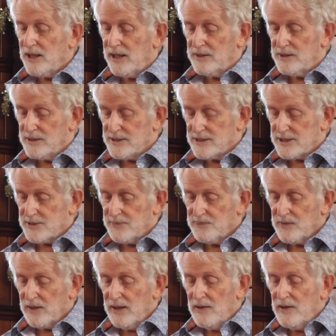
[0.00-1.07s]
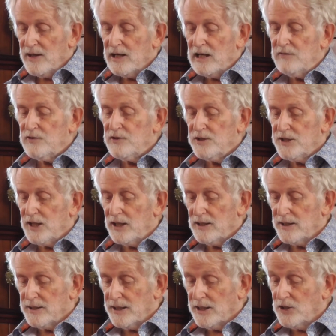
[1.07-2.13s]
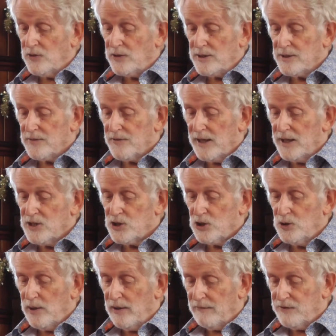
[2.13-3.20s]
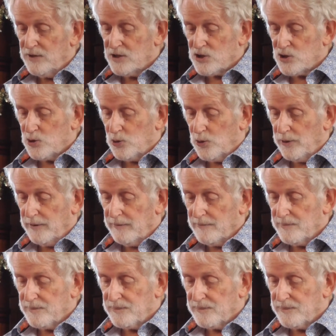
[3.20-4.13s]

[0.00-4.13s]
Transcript: to others, even the dull and ignorant. They too have their story.